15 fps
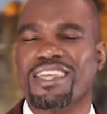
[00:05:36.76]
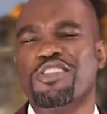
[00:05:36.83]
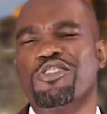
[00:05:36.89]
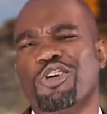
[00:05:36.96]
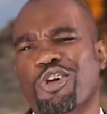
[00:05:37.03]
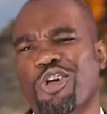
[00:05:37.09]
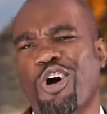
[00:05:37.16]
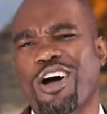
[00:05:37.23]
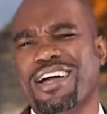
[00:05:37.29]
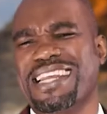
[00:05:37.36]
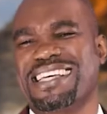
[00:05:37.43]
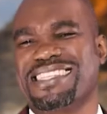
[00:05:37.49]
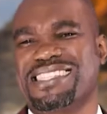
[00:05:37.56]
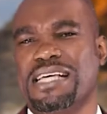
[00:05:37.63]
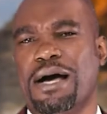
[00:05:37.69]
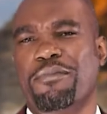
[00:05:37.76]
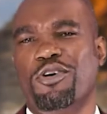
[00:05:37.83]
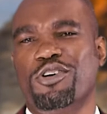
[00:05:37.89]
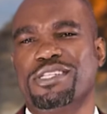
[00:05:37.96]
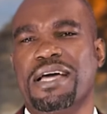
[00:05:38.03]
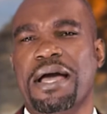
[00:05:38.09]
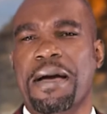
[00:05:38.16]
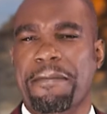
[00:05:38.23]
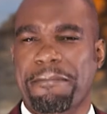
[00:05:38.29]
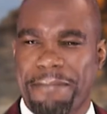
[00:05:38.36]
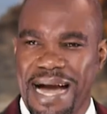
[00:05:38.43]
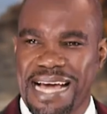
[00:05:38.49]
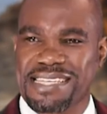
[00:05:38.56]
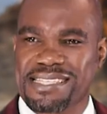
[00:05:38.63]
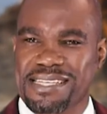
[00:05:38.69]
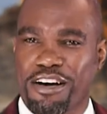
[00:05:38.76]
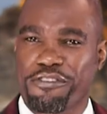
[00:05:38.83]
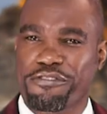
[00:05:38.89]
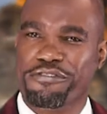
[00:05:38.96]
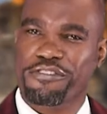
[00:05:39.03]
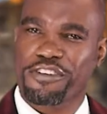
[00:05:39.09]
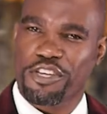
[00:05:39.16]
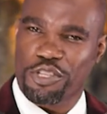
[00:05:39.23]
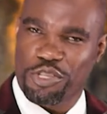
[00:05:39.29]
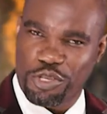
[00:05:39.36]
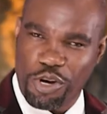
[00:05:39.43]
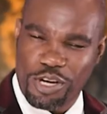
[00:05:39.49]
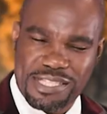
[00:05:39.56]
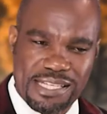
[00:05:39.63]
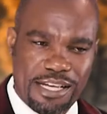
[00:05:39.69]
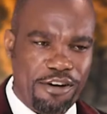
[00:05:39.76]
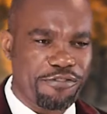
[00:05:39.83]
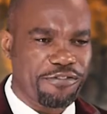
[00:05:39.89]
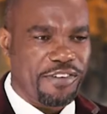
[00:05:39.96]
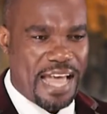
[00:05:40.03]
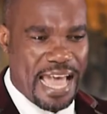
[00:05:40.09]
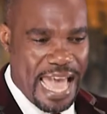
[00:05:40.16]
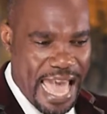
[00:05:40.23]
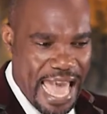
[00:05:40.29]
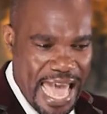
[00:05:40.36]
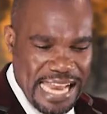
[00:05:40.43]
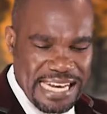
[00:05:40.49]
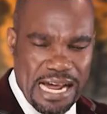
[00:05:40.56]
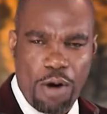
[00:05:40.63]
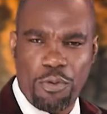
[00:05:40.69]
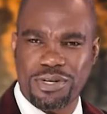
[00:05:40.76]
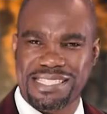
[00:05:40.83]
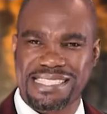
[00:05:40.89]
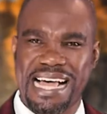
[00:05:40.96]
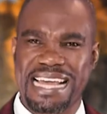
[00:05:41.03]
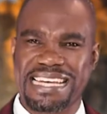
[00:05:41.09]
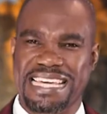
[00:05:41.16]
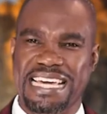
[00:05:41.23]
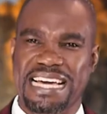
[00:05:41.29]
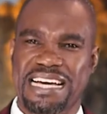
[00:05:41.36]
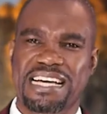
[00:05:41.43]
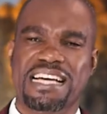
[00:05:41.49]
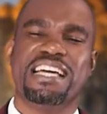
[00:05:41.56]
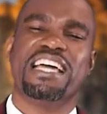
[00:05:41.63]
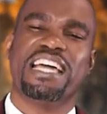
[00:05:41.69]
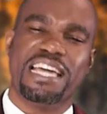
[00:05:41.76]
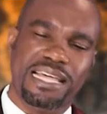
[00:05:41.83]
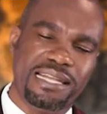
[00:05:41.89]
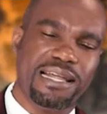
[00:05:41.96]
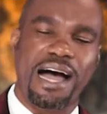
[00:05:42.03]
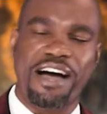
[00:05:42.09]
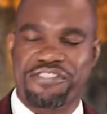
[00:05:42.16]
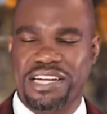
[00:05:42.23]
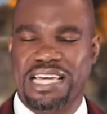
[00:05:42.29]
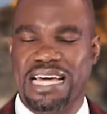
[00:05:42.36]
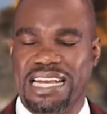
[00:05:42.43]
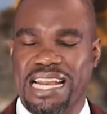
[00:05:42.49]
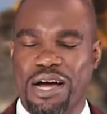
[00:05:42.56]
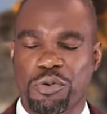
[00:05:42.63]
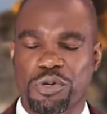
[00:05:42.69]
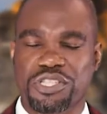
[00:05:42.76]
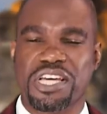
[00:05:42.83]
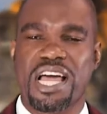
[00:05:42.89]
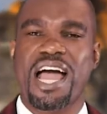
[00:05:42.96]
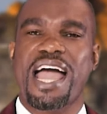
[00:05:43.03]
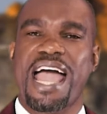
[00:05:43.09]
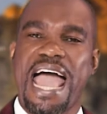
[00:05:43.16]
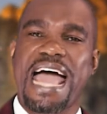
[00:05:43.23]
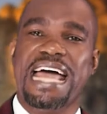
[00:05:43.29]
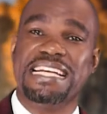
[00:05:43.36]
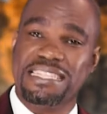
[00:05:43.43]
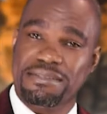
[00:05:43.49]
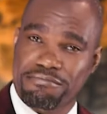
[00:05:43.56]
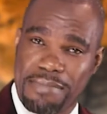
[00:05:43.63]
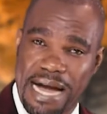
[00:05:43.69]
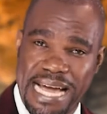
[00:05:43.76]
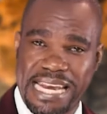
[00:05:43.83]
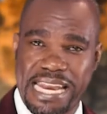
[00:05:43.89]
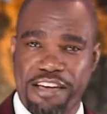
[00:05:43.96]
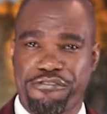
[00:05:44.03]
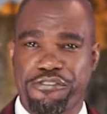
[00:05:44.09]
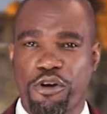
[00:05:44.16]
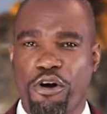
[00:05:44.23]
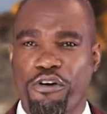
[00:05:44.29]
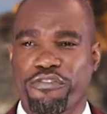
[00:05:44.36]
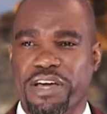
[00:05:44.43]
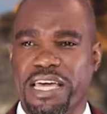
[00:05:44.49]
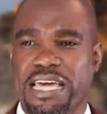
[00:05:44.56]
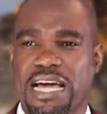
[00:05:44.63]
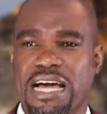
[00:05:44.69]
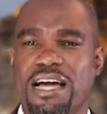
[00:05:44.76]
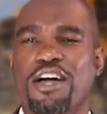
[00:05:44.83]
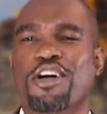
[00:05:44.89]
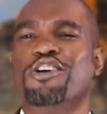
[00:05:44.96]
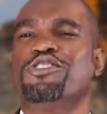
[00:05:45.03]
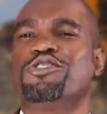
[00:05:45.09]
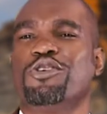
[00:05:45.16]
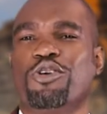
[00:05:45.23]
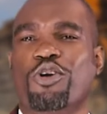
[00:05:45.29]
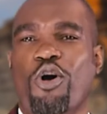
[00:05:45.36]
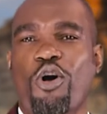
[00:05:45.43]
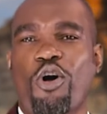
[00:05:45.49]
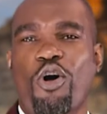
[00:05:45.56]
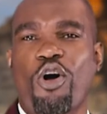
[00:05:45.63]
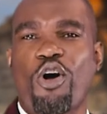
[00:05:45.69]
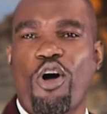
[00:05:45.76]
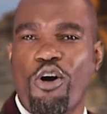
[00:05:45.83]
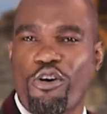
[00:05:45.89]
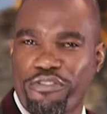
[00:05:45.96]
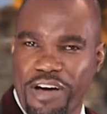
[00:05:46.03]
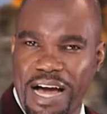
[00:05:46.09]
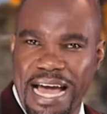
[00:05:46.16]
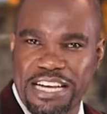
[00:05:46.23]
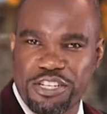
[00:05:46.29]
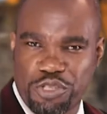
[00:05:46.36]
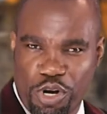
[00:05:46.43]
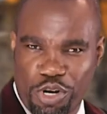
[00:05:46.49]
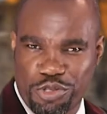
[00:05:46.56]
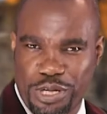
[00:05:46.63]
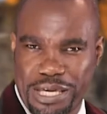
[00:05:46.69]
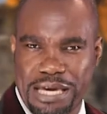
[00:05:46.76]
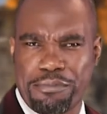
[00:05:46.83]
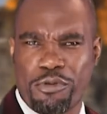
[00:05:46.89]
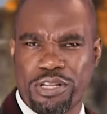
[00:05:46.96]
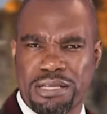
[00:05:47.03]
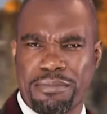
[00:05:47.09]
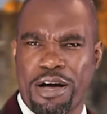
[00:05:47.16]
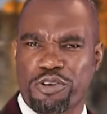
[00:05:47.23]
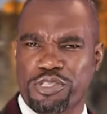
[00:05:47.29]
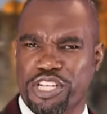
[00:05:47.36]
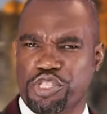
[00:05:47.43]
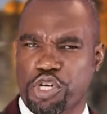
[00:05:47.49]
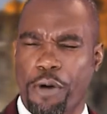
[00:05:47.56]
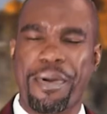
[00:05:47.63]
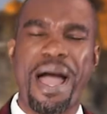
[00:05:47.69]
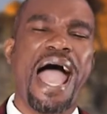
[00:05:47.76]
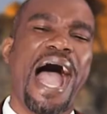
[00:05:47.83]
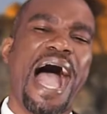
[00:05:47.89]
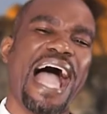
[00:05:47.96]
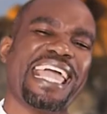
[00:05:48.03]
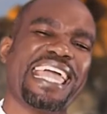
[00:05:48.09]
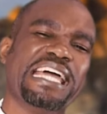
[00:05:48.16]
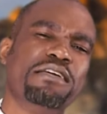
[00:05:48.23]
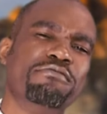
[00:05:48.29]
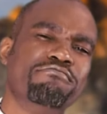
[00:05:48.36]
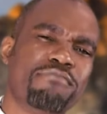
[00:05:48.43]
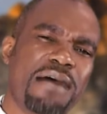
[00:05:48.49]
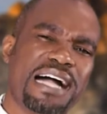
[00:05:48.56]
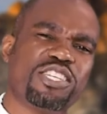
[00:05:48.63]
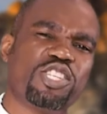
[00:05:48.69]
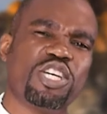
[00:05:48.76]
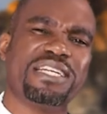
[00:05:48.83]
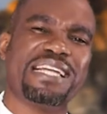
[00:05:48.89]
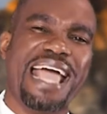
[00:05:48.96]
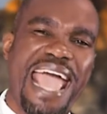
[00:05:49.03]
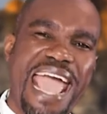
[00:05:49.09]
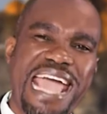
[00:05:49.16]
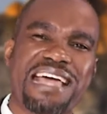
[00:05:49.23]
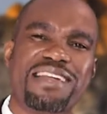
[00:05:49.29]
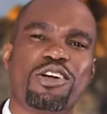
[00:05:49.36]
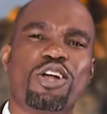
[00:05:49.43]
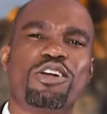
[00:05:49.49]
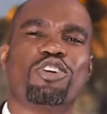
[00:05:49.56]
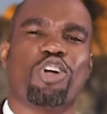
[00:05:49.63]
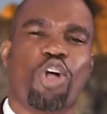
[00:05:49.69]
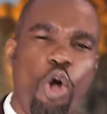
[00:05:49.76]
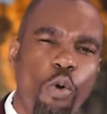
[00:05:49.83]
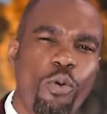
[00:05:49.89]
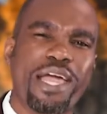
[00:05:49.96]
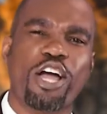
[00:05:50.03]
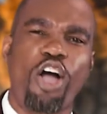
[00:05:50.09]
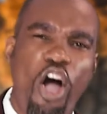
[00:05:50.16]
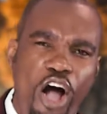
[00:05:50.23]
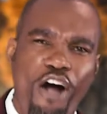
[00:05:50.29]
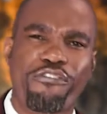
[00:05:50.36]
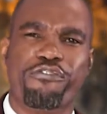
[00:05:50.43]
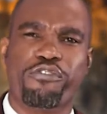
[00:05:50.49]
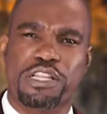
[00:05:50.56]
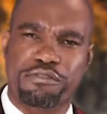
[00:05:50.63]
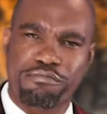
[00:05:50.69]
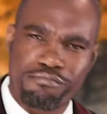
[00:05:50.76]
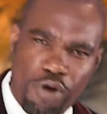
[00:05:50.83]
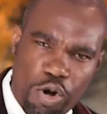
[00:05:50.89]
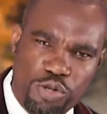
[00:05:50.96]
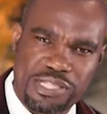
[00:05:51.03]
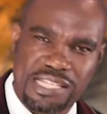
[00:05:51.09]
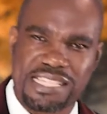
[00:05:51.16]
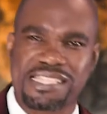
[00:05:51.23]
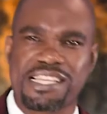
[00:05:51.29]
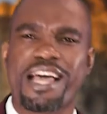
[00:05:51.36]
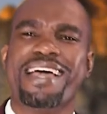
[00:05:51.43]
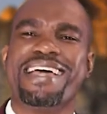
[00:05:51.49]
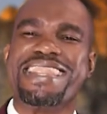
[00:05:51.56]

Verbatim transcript: The Lord has summoned myself, yourself, and our son here in the African language and my nephew over here to go over and talk to him on the mountaintop. I can imagine Aaron going off with Moses,